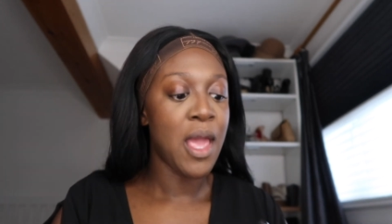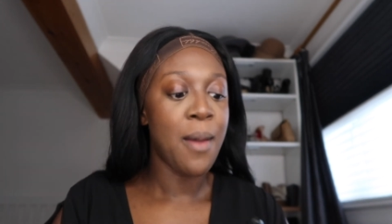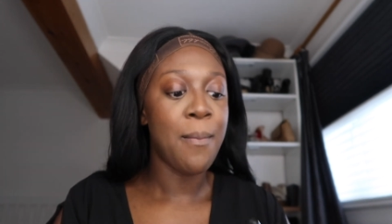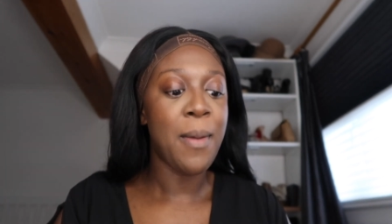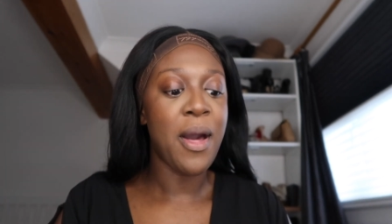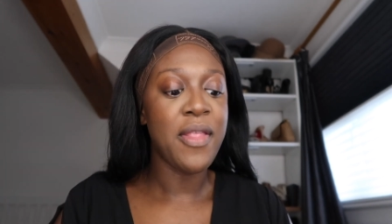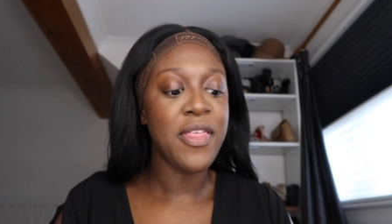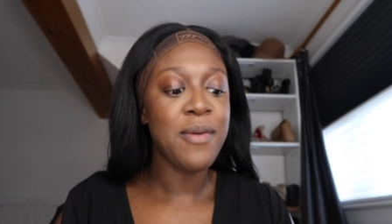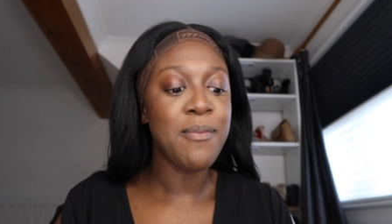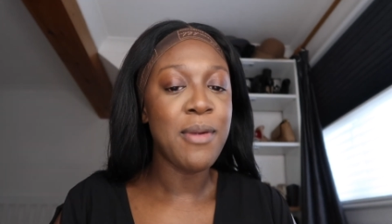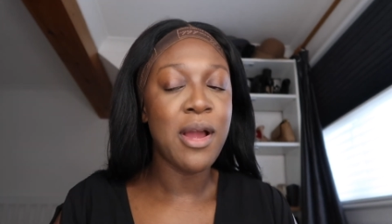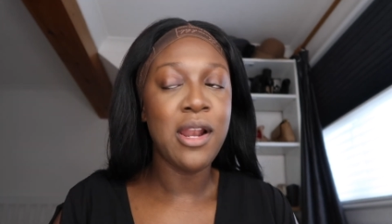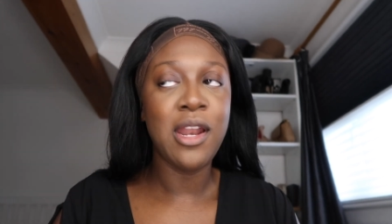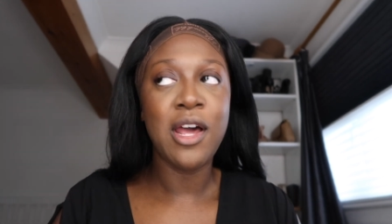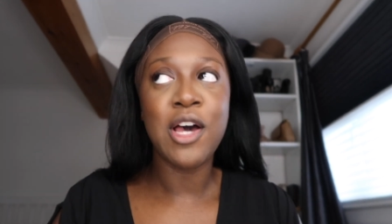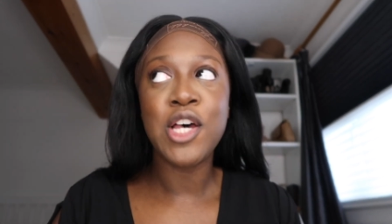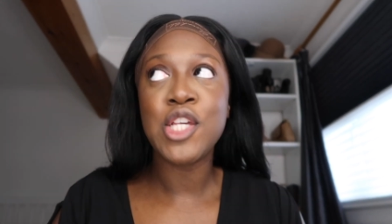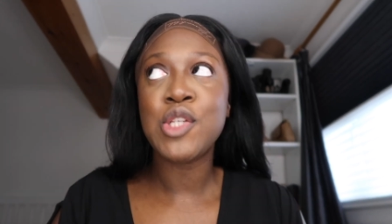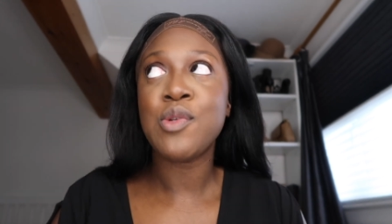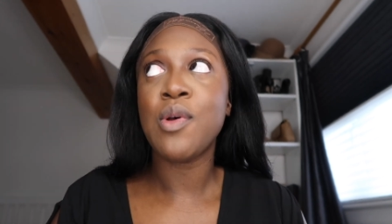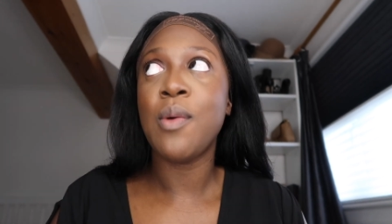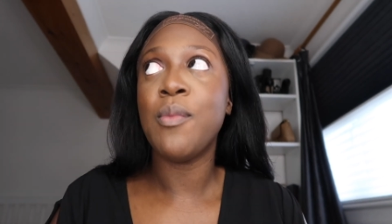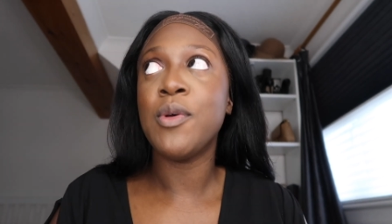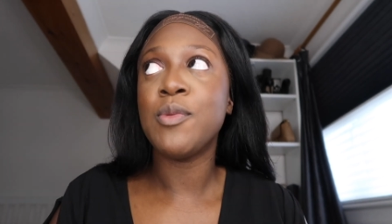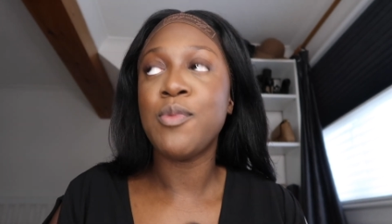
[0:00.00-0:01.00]
But I think my
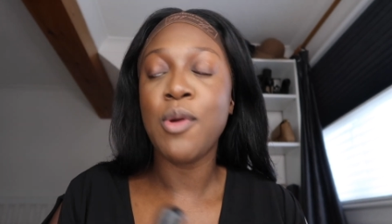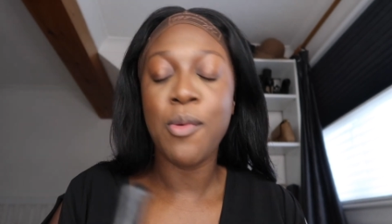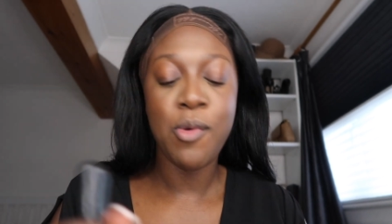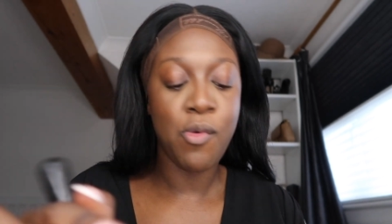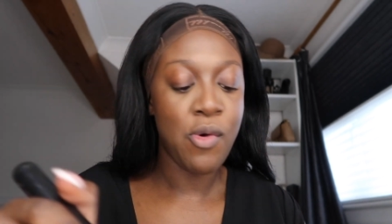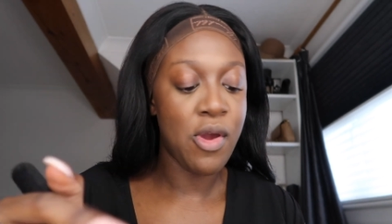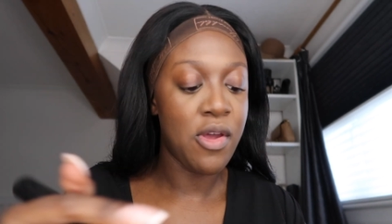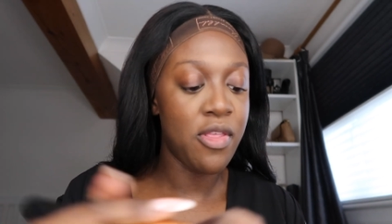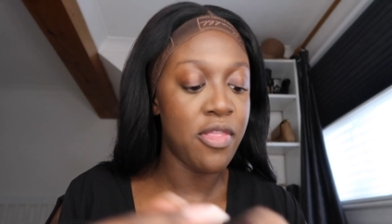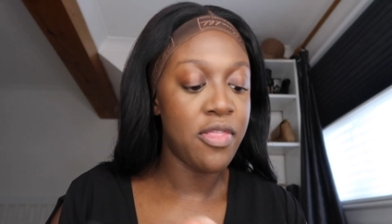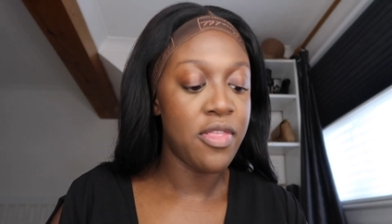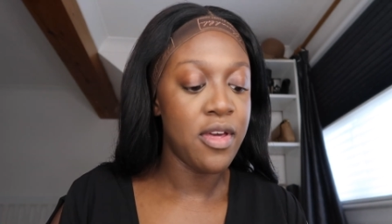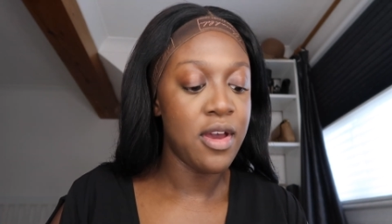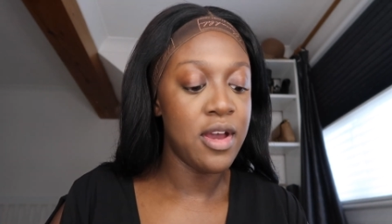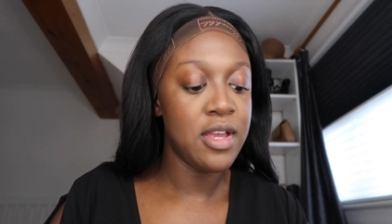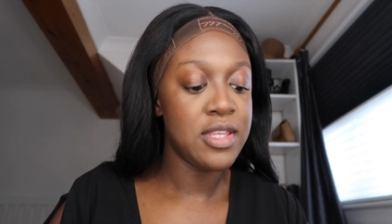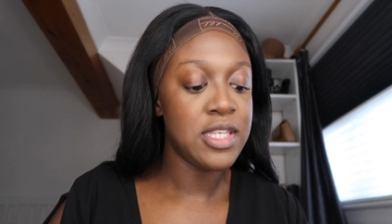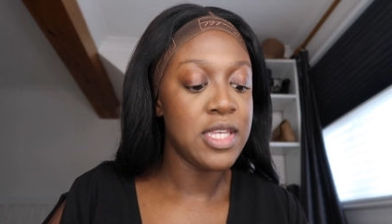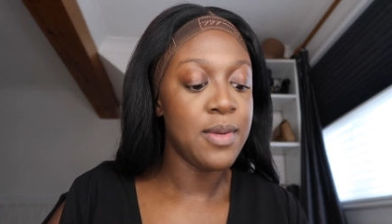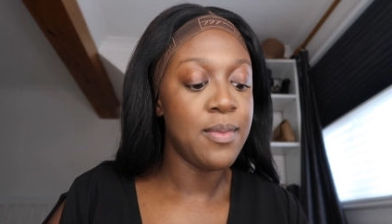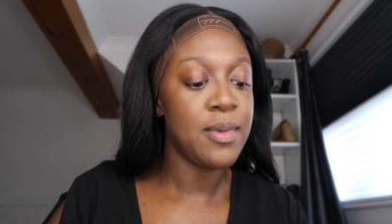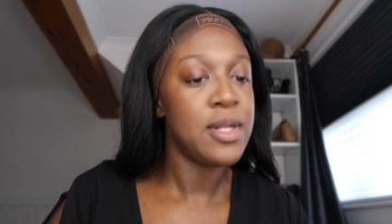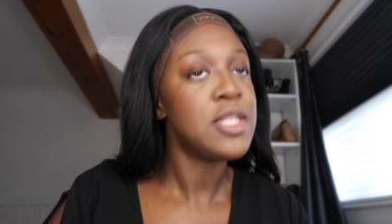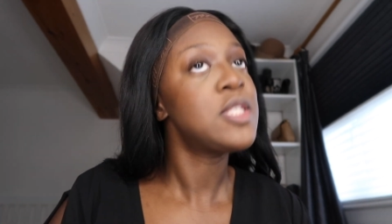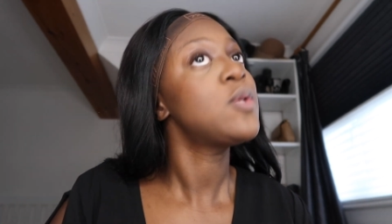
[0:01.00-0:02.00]
last one was probably around
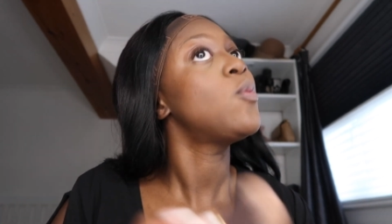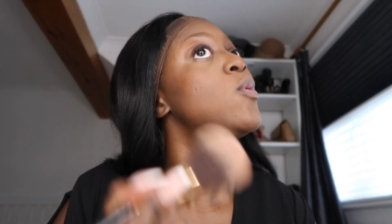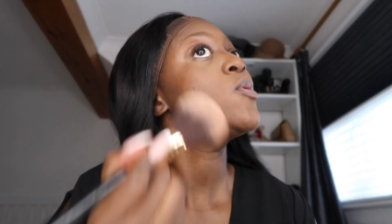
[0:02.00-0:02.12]
30 minutes.